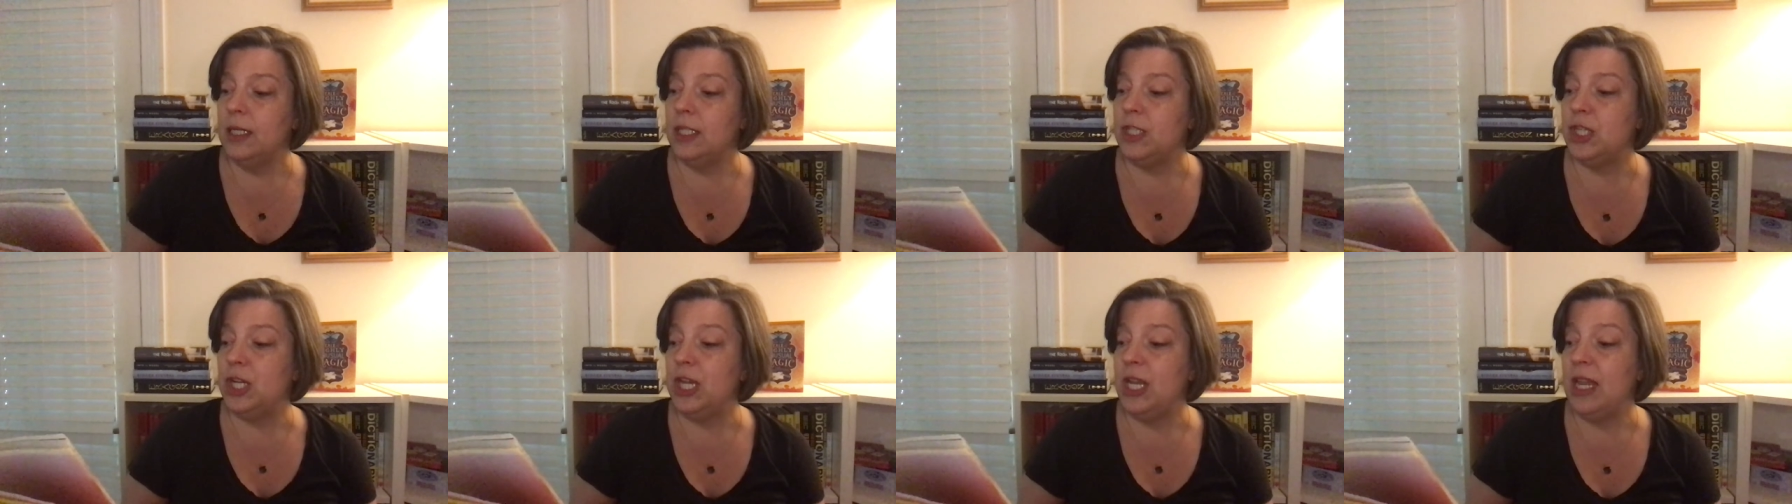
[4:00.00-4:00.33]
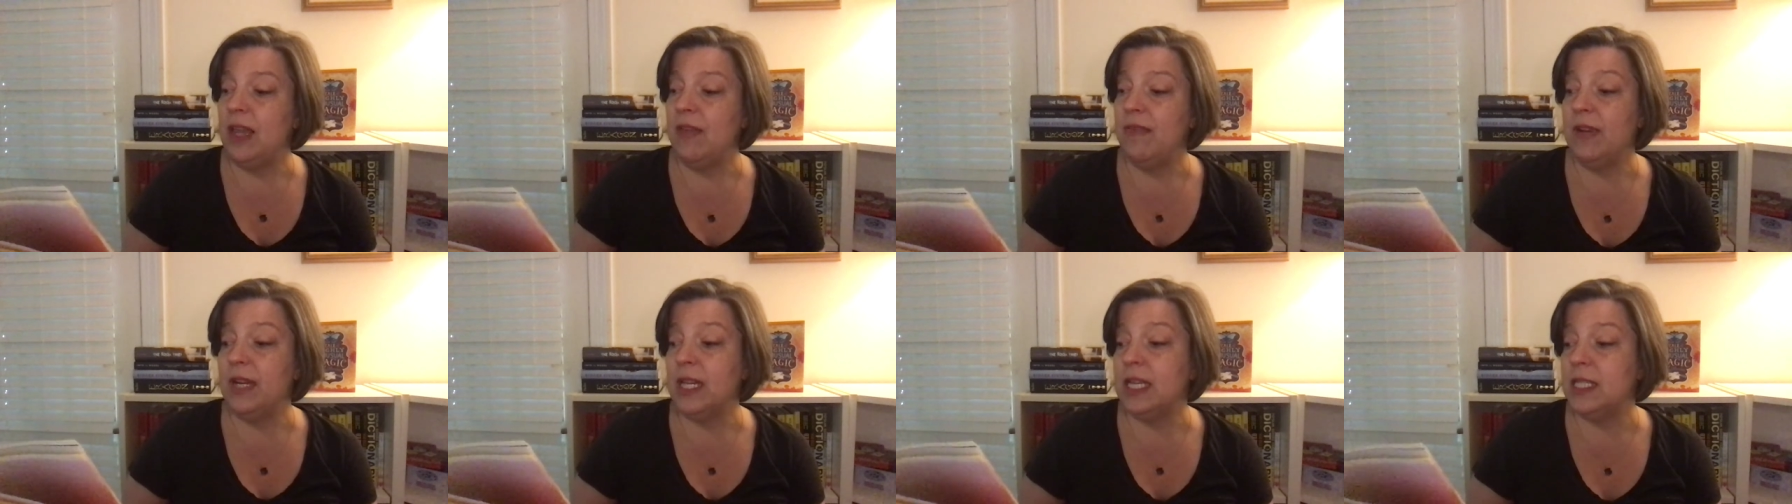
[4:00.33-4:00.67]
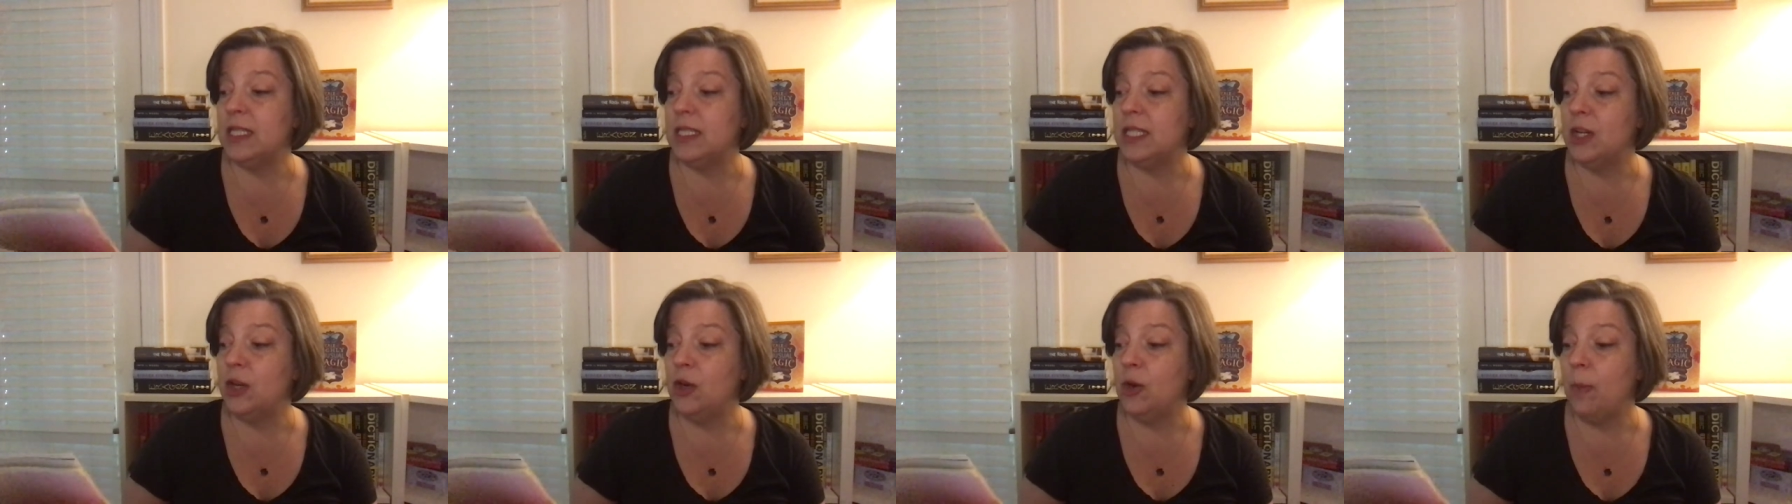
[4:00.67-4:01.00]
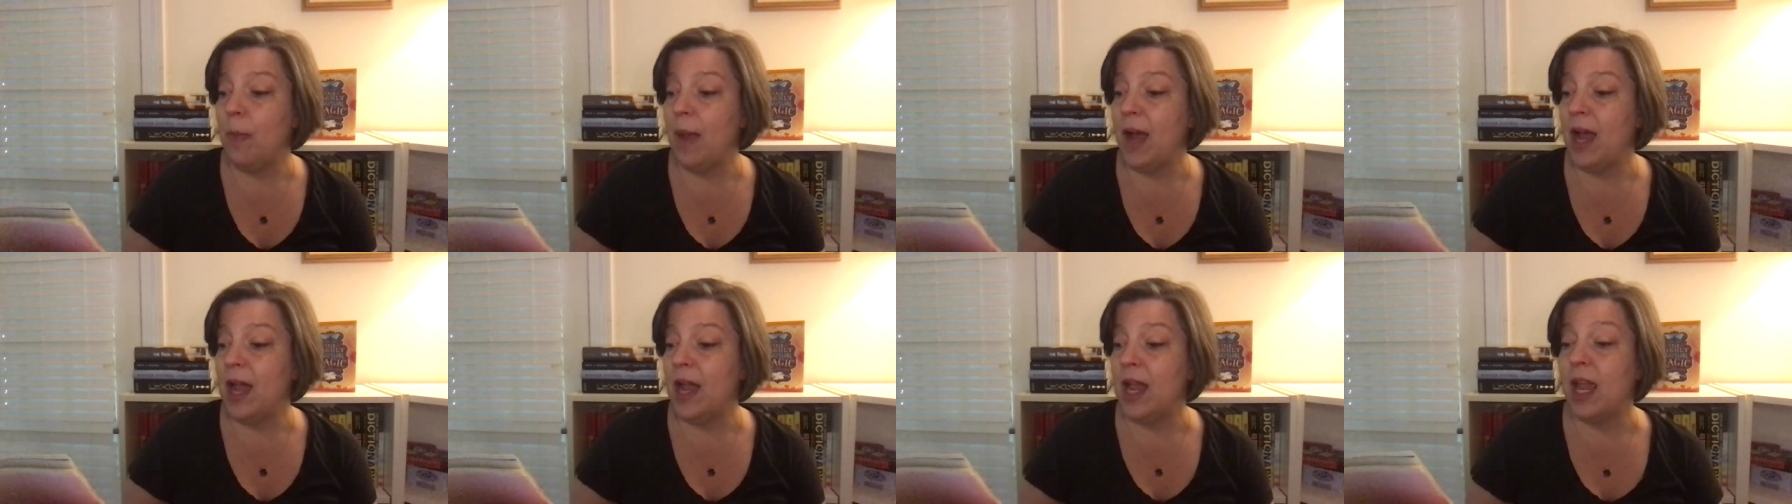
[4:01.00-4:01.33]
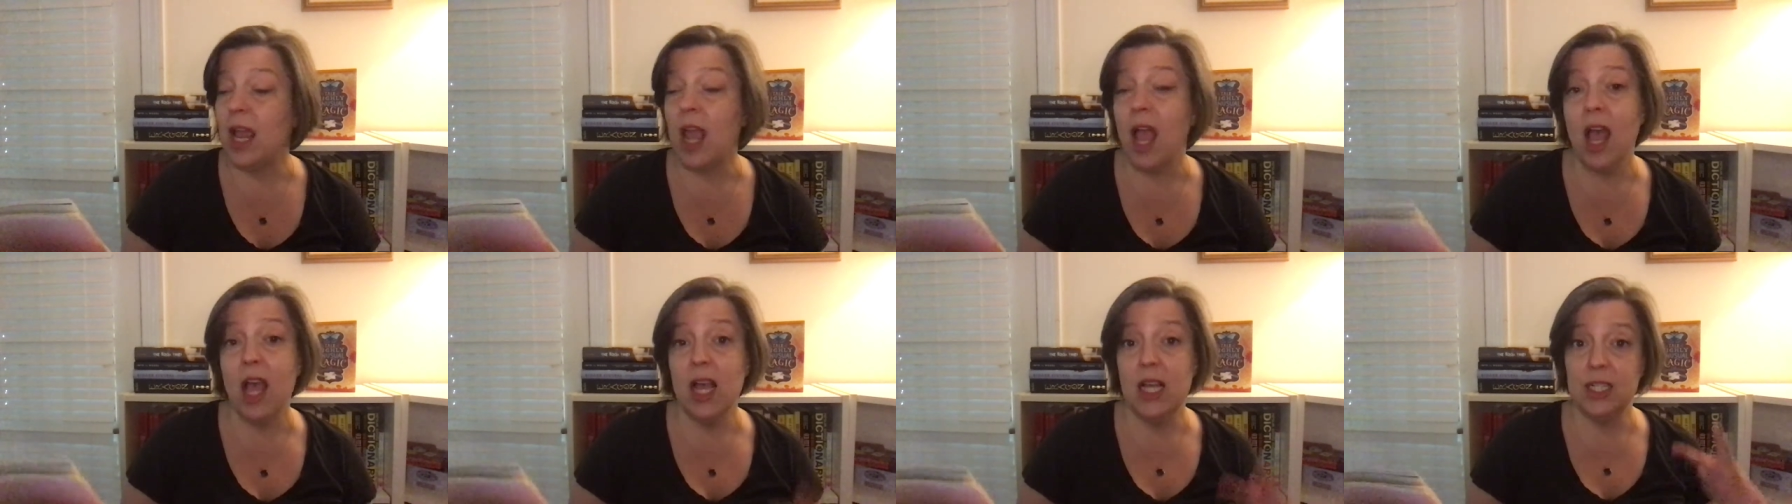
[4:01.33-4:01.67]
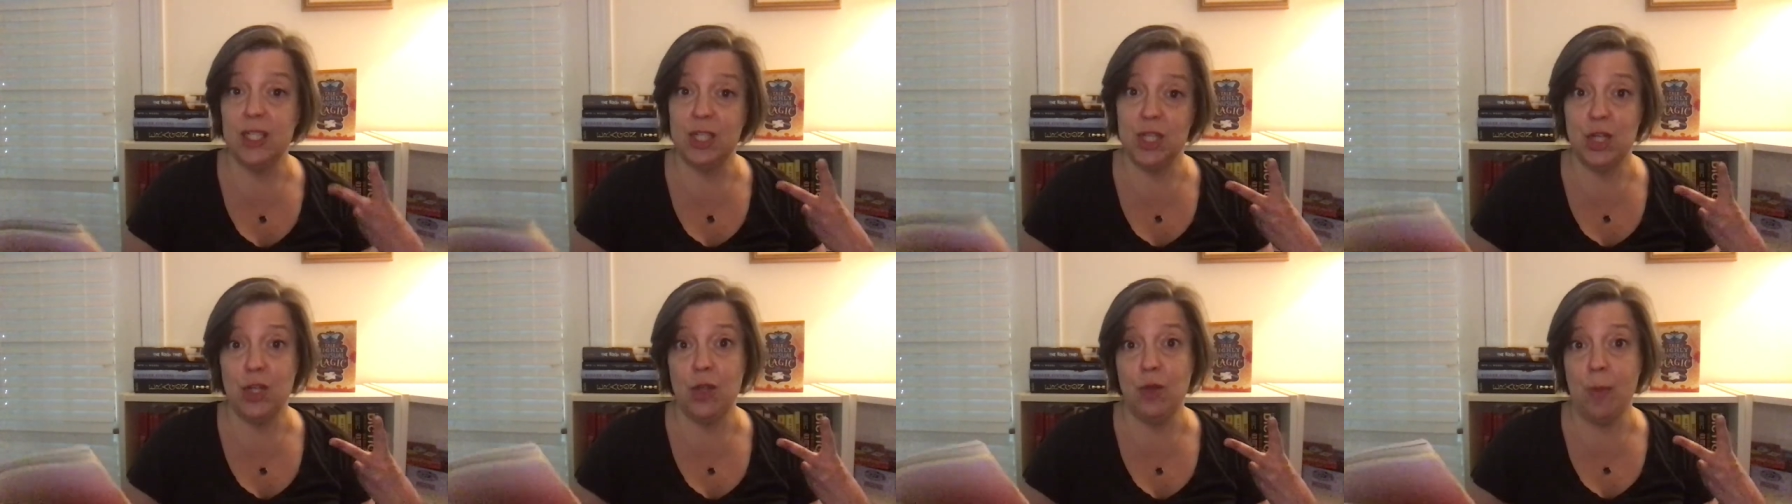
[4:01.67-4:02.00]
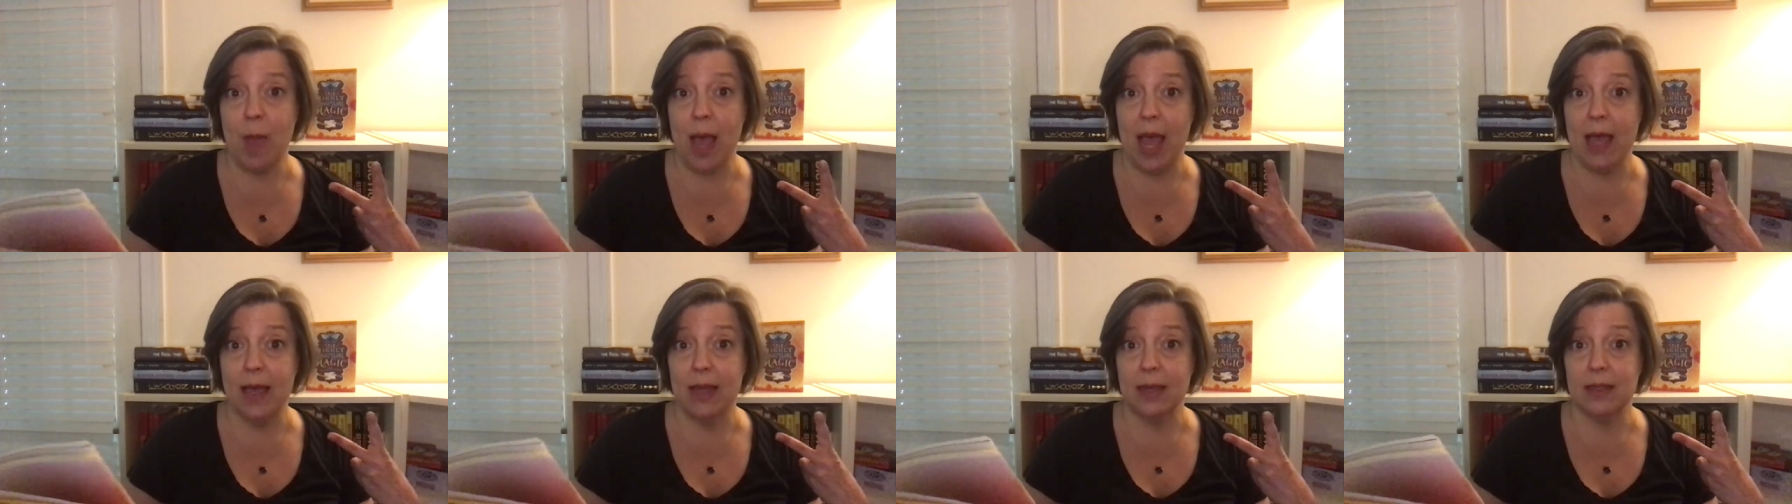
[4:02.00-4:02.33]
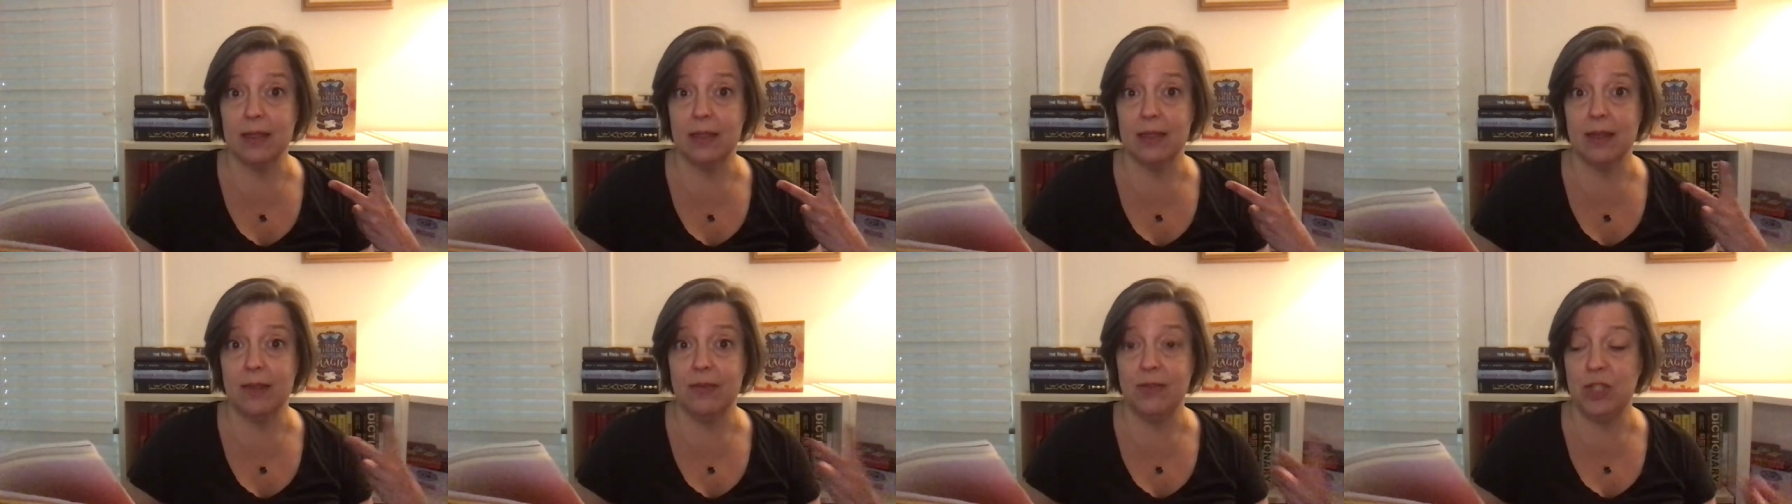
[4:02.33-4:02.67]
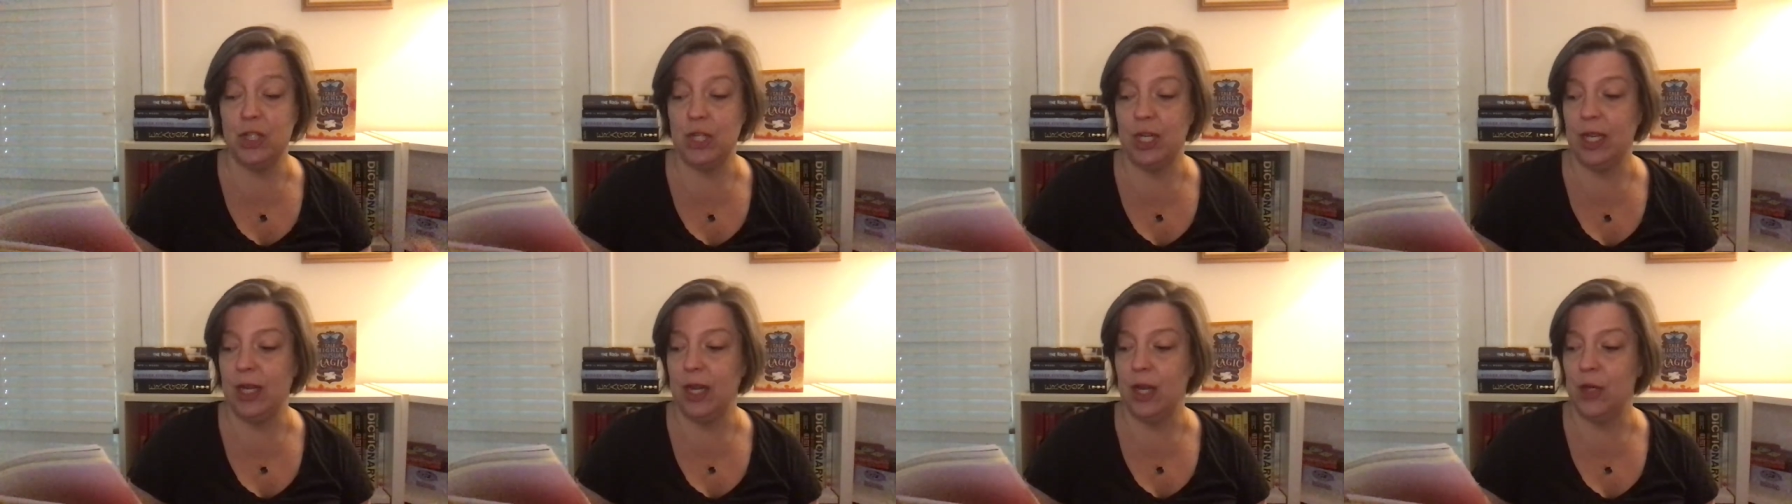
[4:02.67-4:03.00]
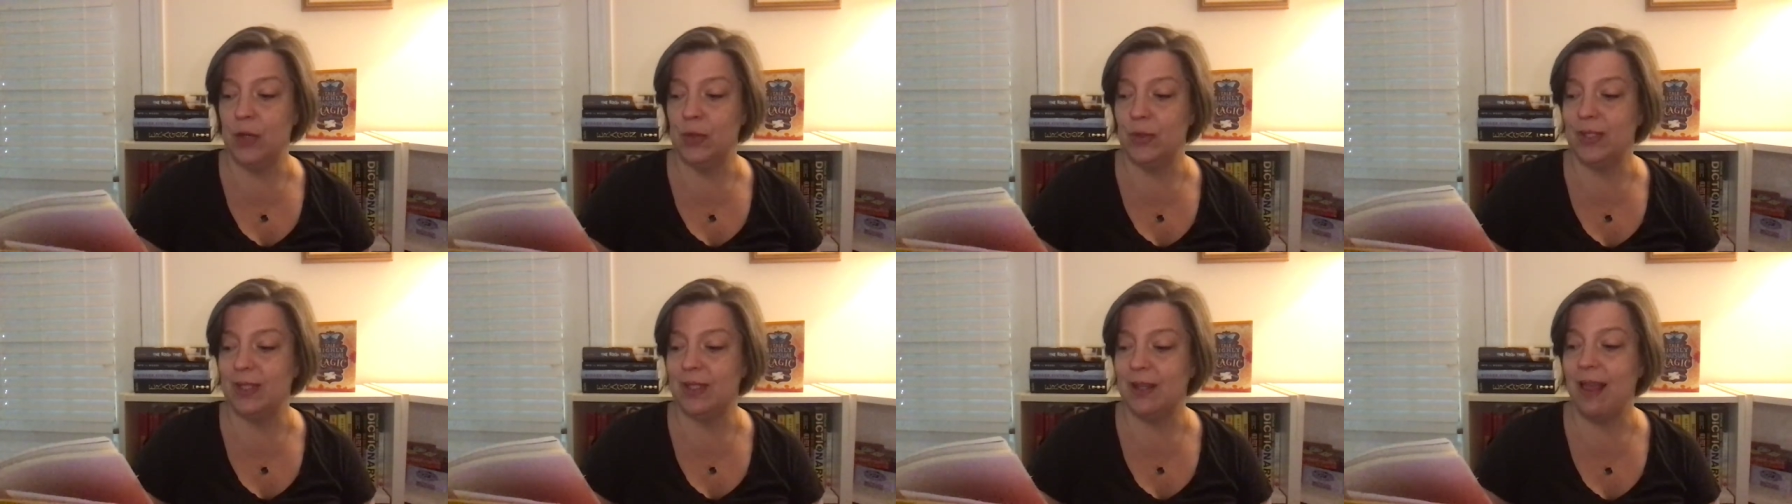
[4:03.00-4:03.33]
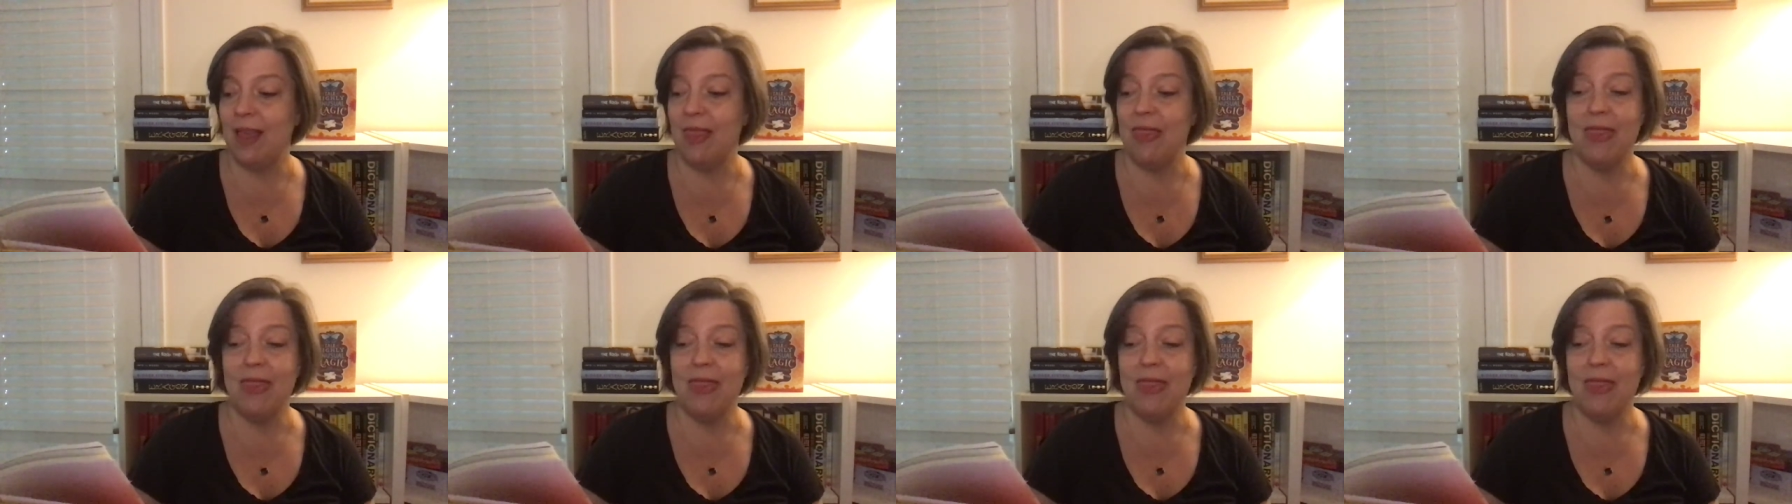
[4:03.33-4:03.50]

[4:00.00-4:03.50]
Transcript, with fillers: She even considered buying two bags of Cheetos.